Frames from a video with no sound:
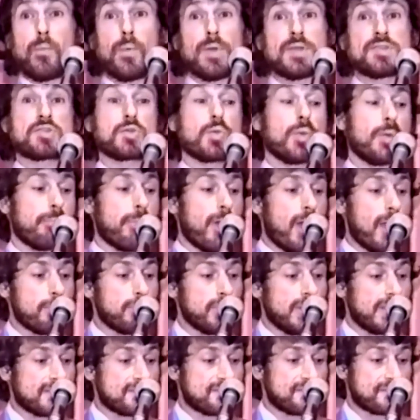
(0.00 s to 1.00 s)
went to a
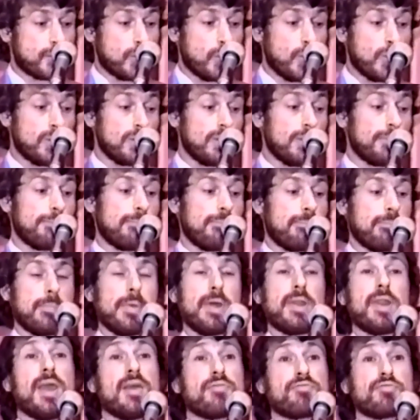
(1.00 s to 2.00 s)
public school,
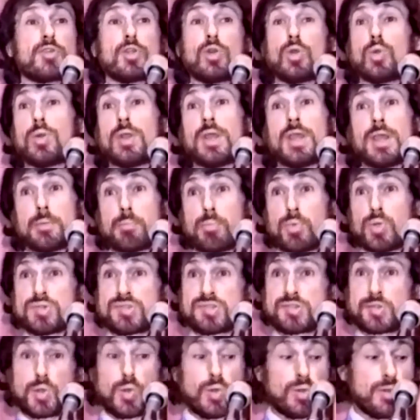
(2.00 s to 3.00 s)
an afternoon
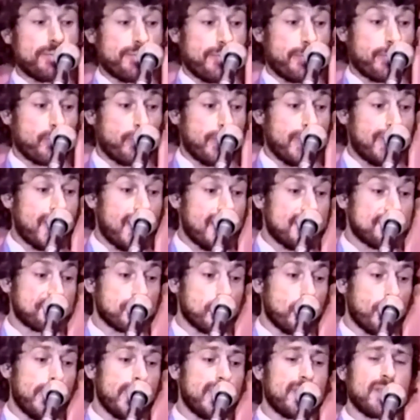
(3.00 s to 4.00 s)
Hebrew school, three
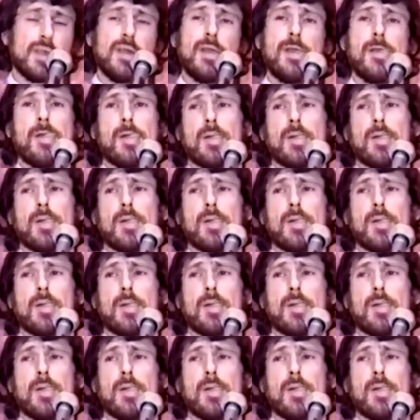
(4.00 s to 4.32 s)
days a week.